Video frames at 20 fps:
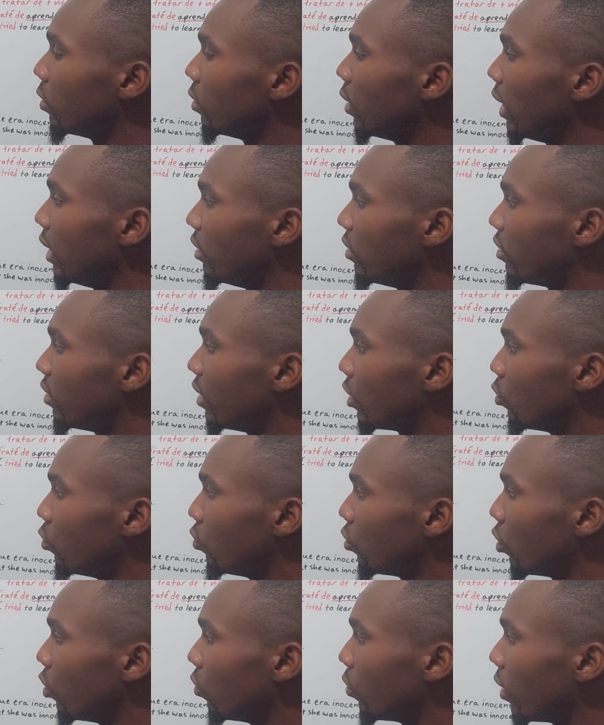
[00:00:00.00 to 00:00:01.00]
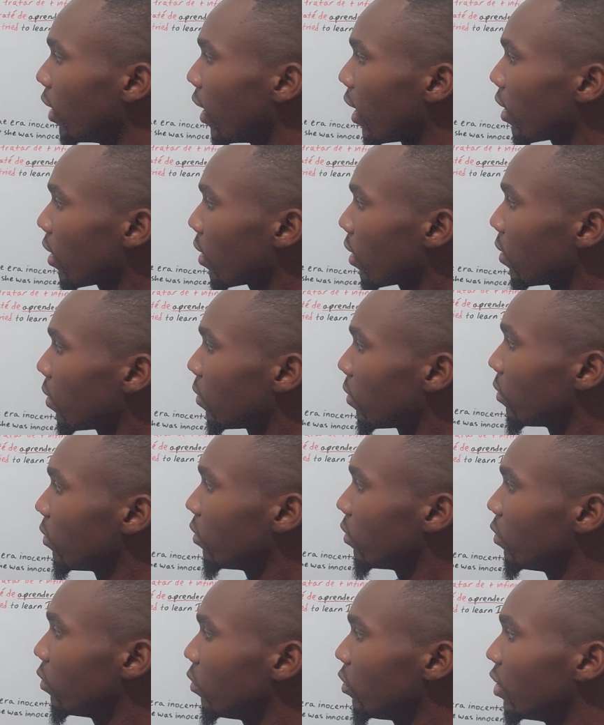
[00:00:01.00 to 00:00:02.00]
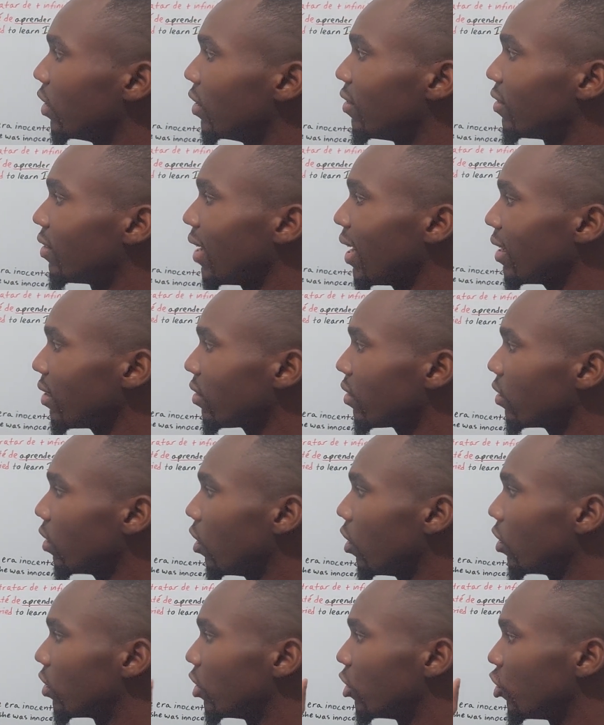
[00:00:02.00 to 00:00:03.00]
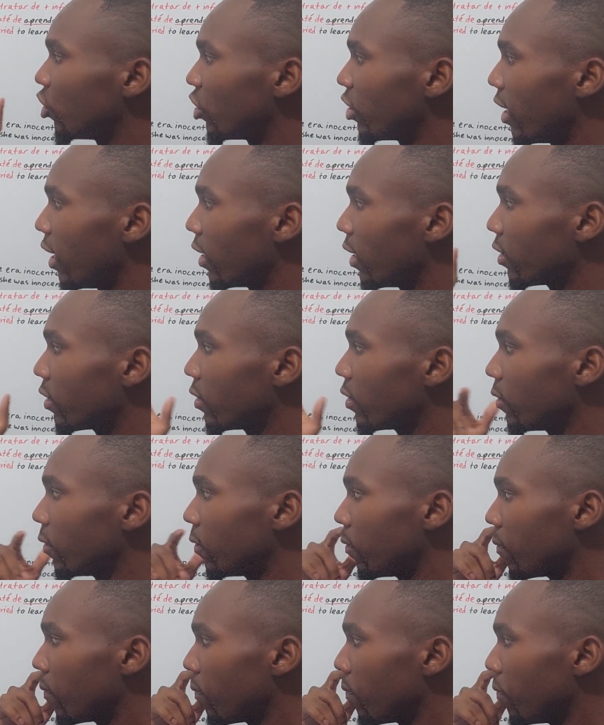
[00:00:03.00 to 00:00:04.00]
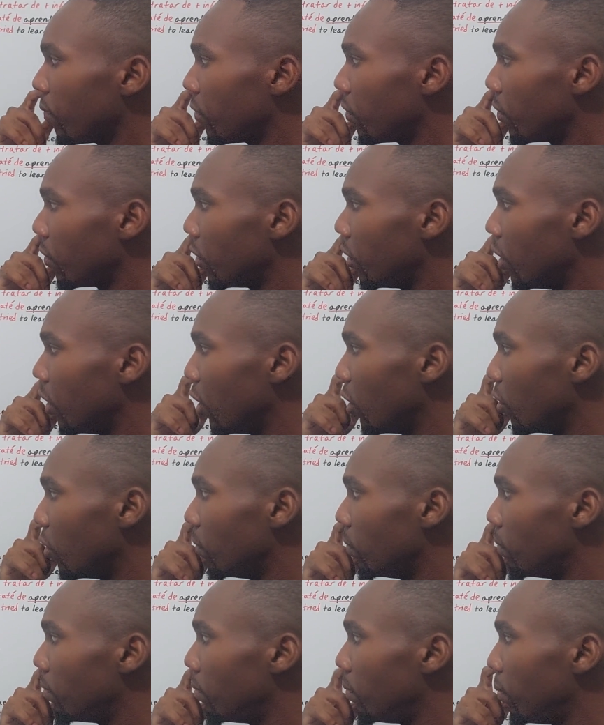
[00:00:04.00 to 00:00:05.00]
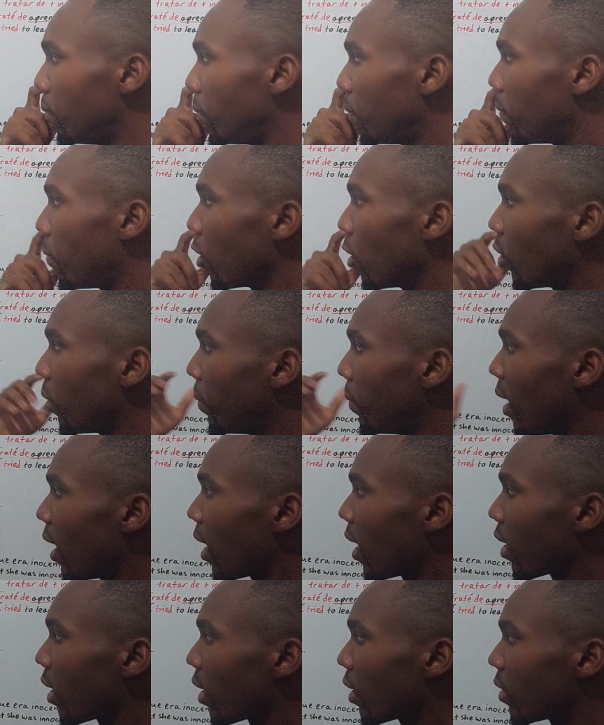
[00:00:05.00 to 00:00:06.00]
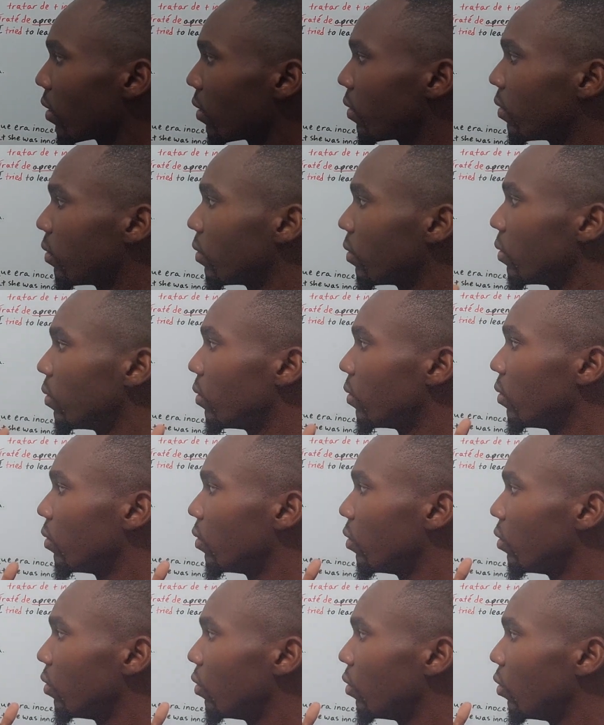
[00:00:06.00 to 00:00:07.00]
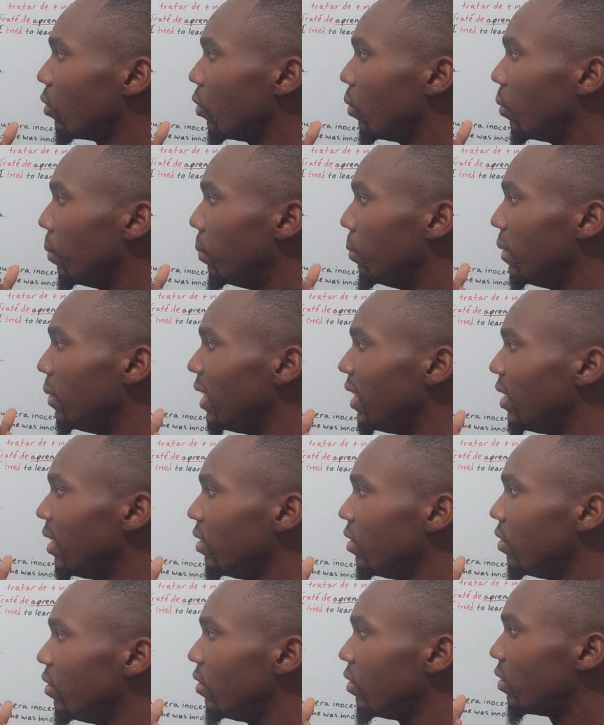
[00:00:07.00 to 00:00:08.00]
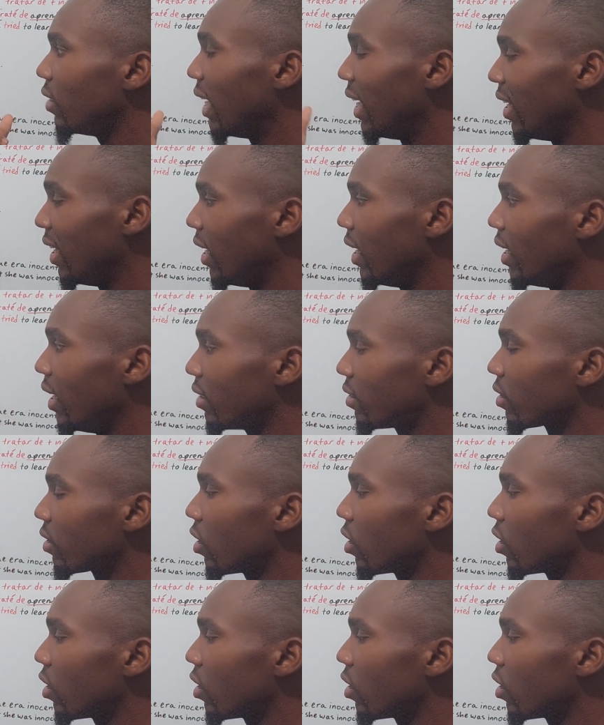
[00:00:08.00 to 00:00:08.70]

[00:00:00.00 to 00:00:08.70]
En segundo lugar, to test or to check. Now, probar means, in this